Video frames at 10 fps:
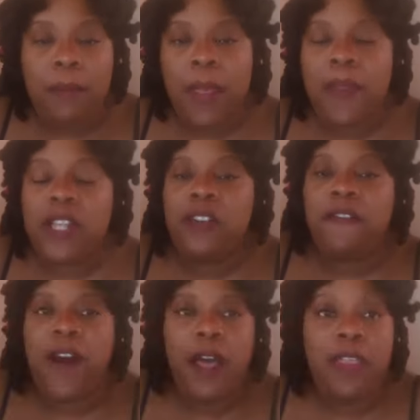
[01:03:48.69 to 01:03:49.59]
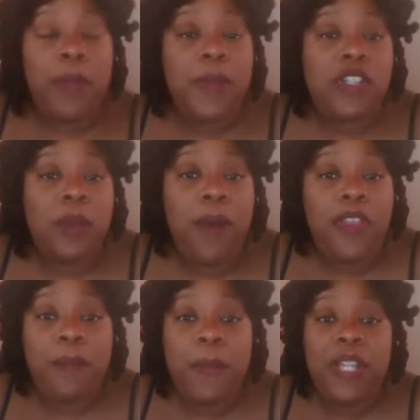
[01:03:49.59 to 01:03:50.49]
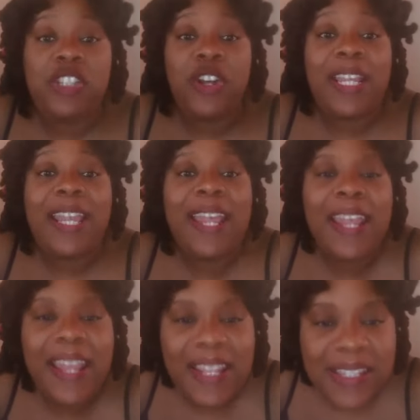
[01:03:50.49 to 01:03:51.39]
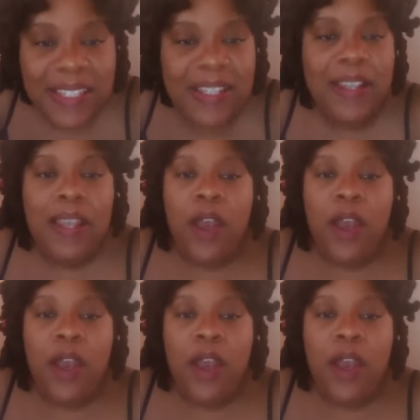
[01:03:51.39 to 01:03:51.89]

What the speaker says: Maybe it's your father. Maybe it's your mother. Maybe it's your kids.